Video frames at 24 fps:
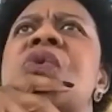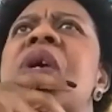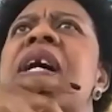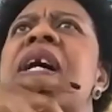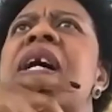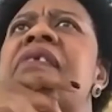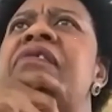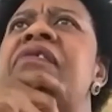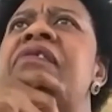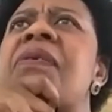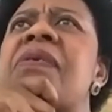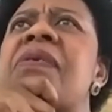
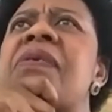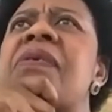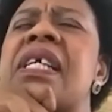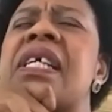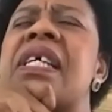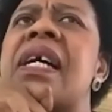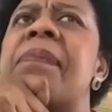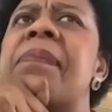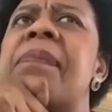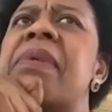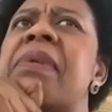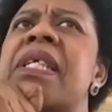I founded the
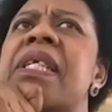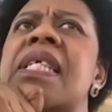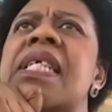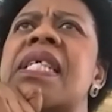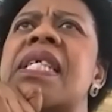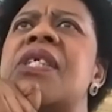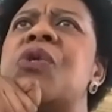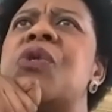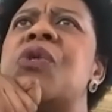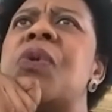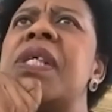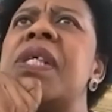company
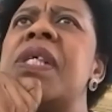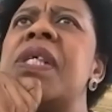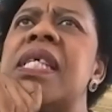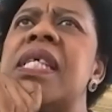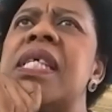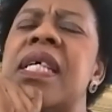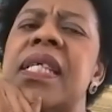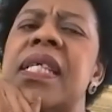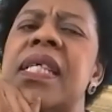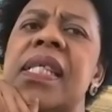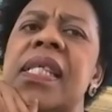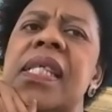in
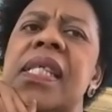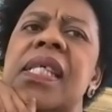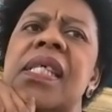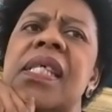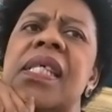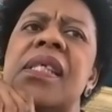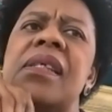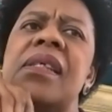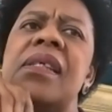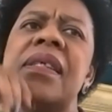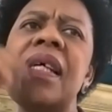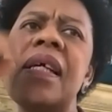
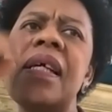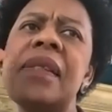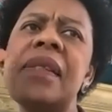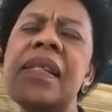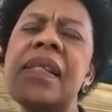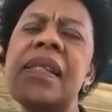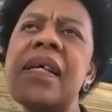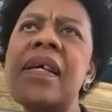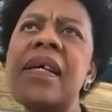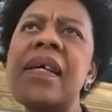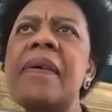2018, just